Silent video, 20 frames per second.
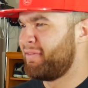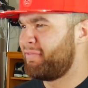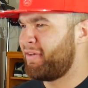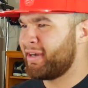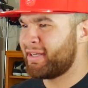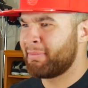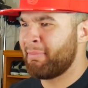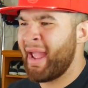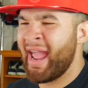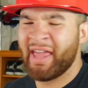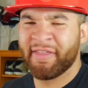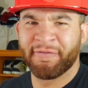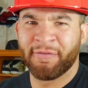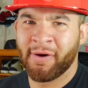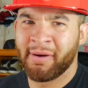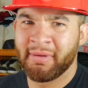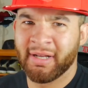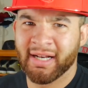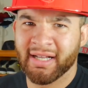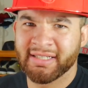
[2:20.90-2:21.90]
Fuck the math
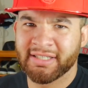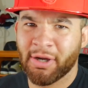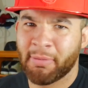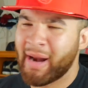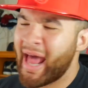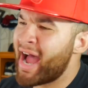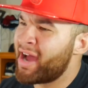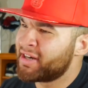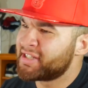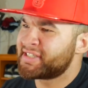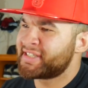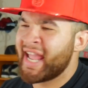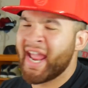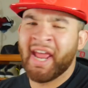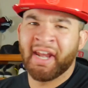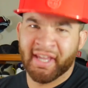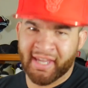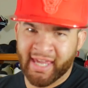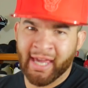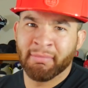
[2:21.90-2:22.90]
formulas, though, but I
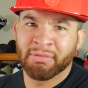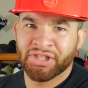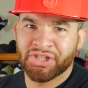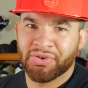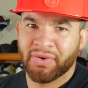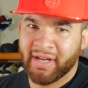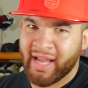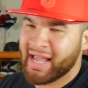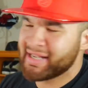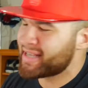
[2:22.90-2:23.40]
understand the chemistry.